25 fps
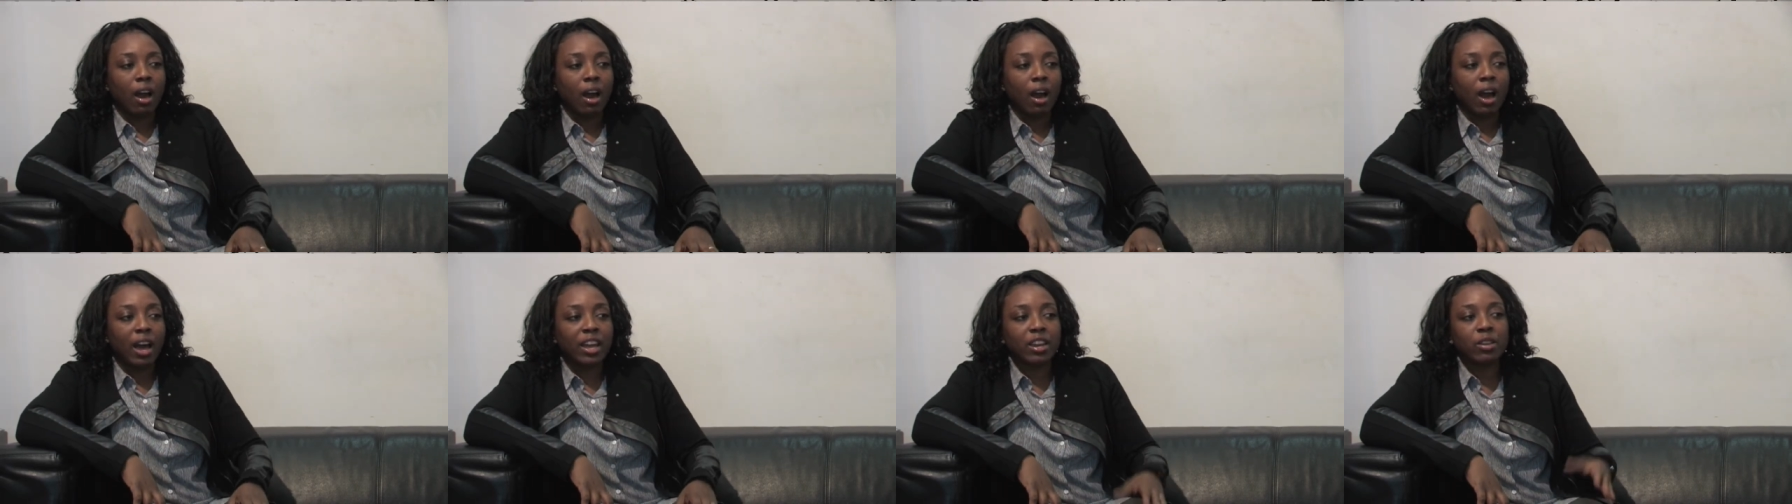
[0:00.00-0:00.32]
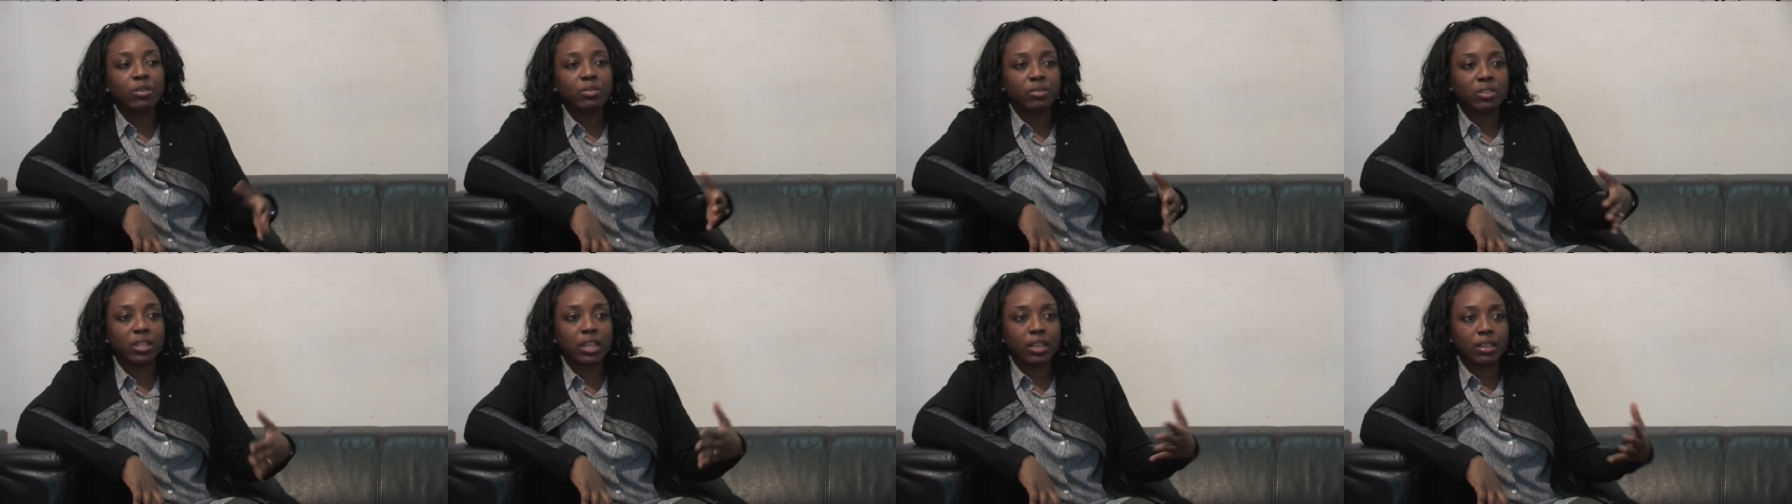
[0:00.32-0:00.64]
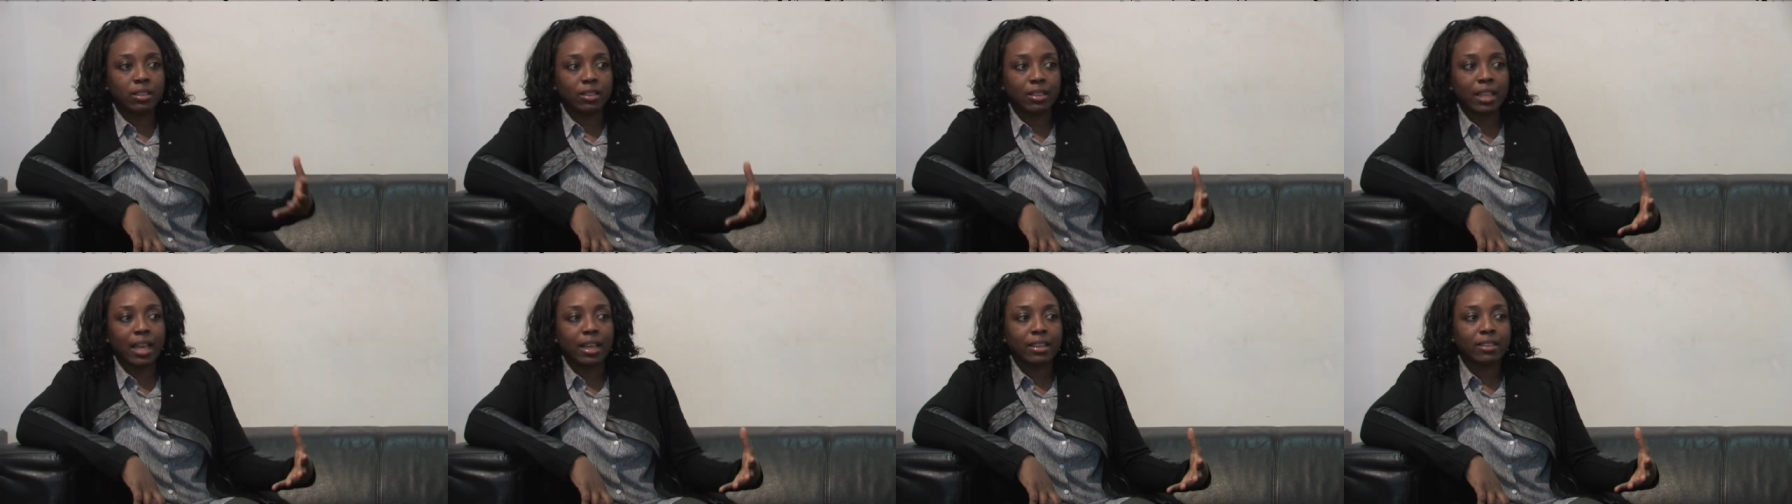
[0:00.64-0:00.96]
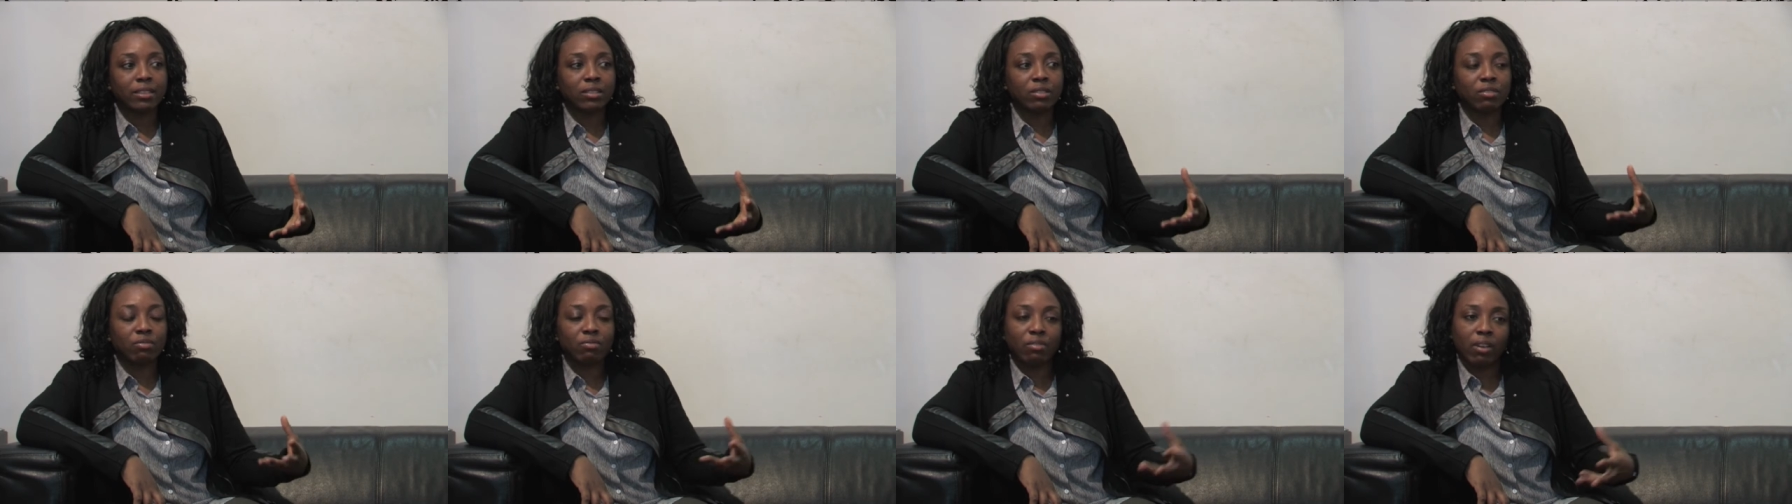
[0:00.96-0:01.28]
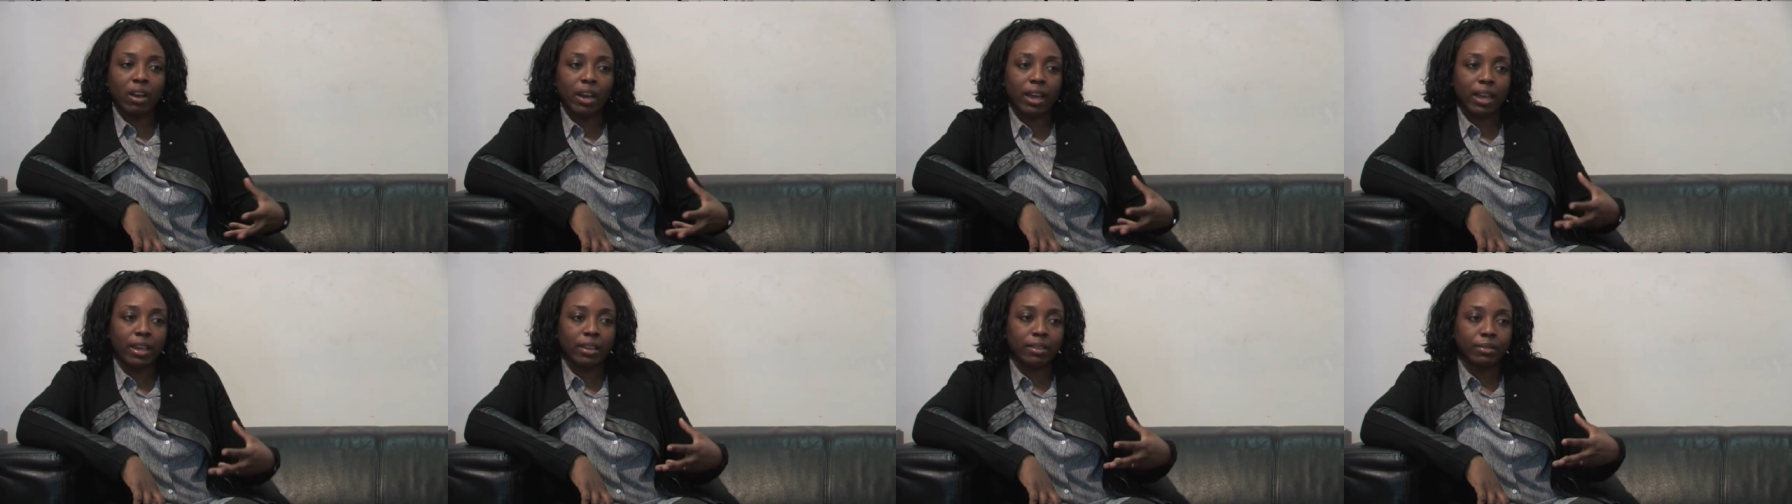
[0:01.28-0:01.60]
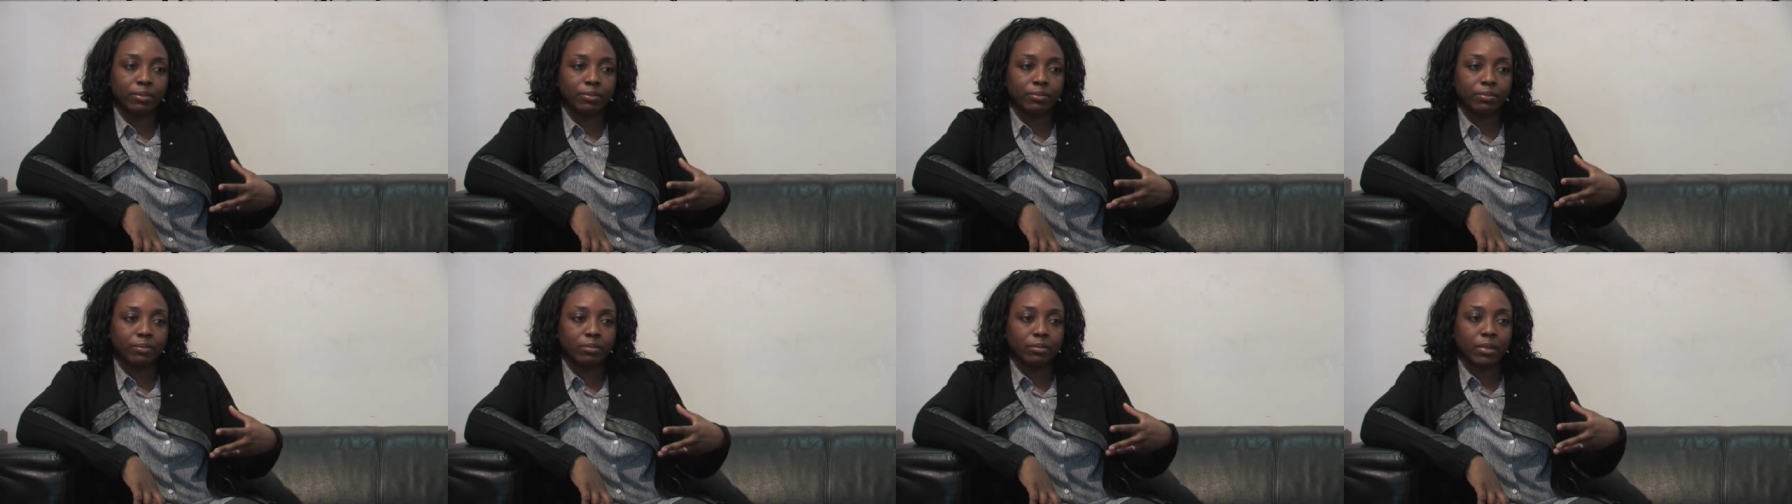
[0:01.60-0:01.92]
I don't think that's the right
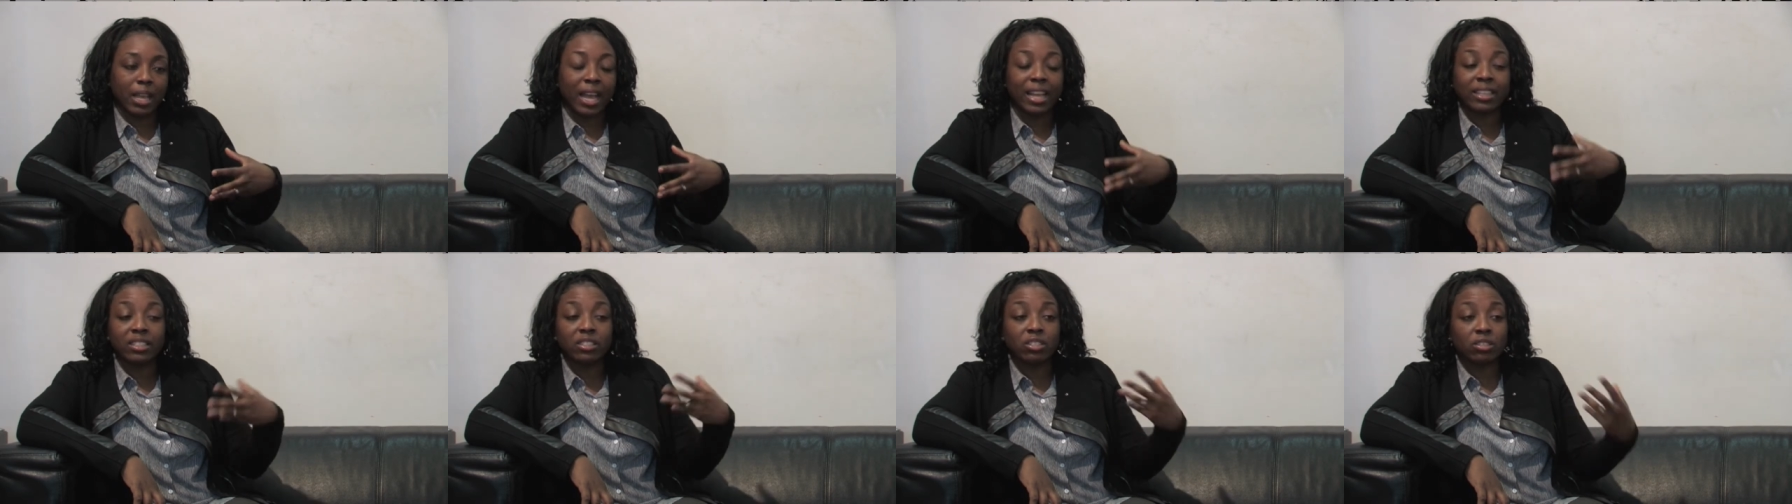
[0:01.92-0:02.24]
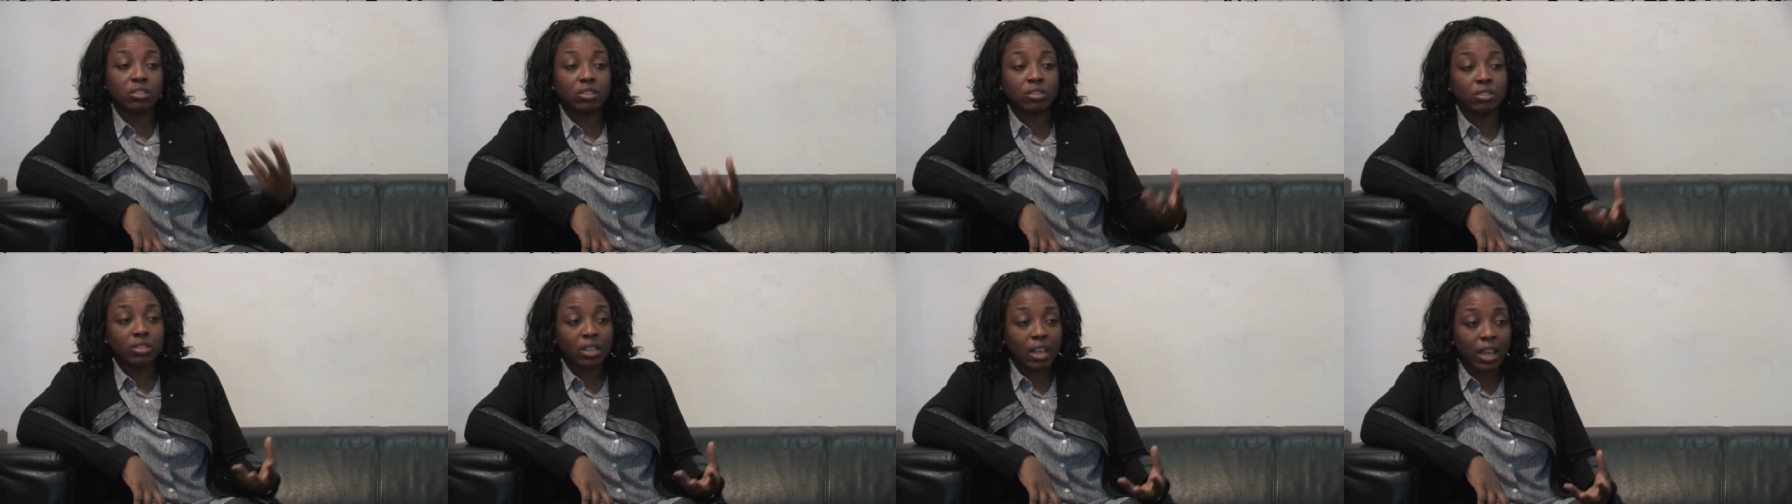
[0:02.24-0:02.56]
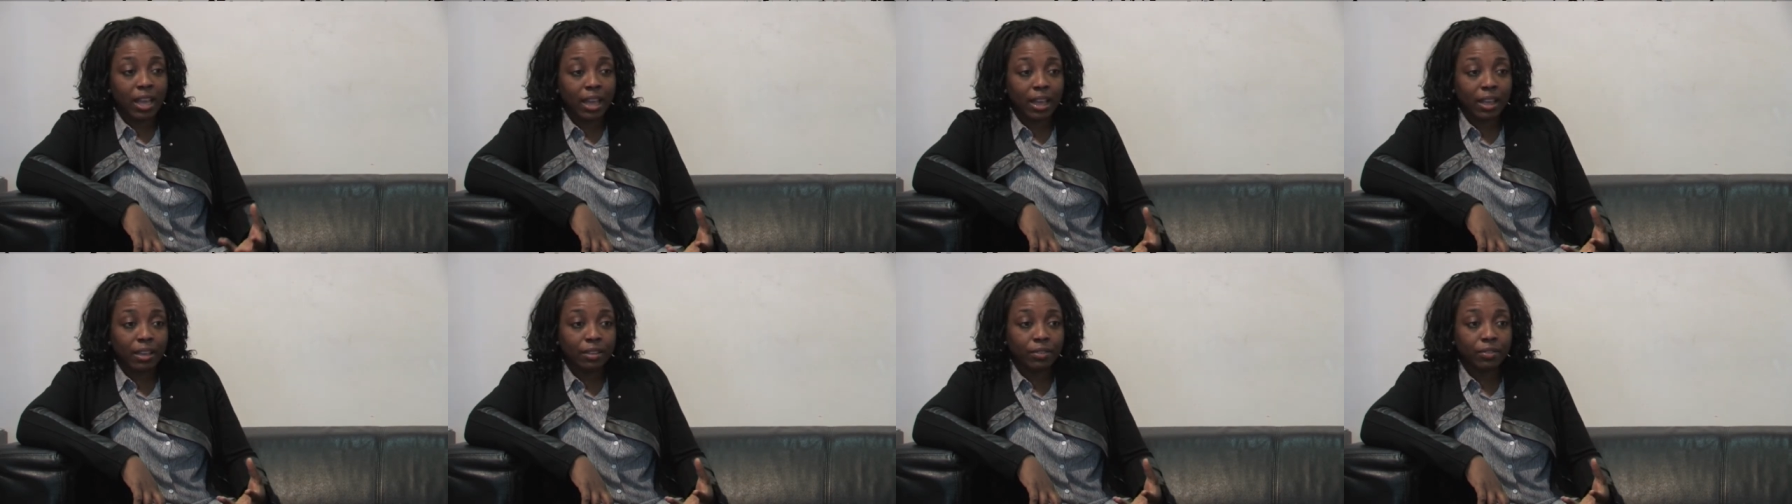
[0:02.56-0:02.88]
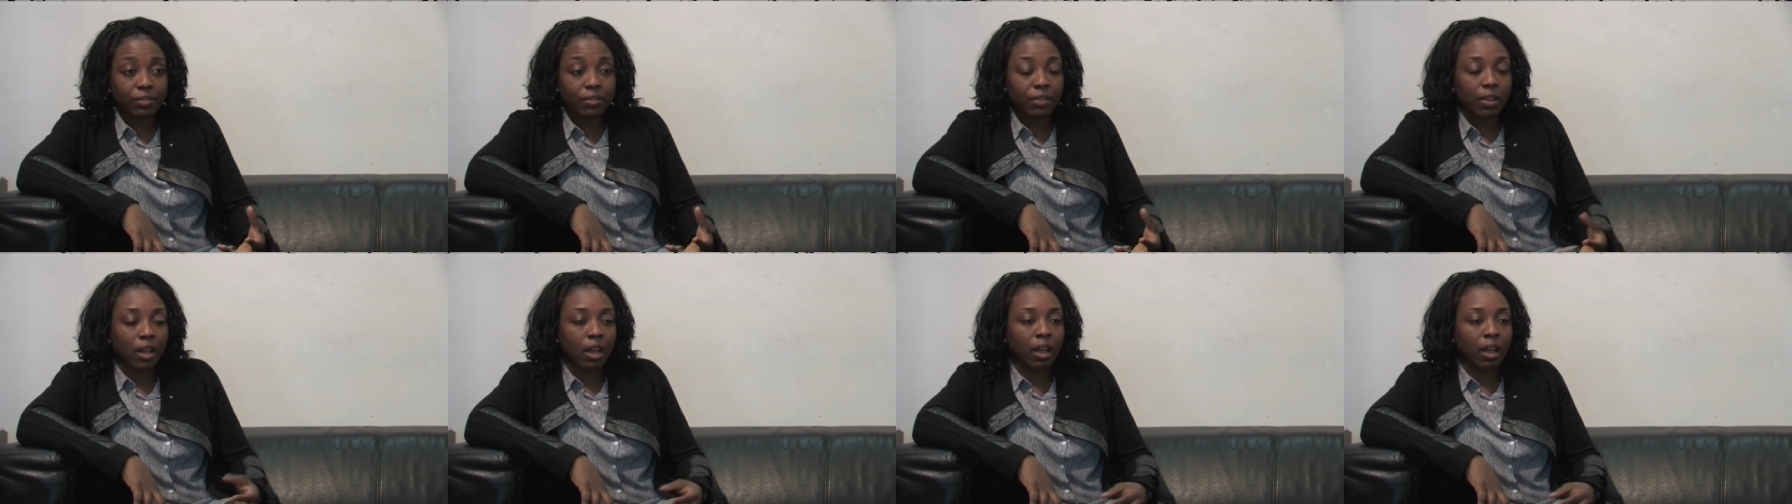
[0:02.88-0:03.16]
attitude to have.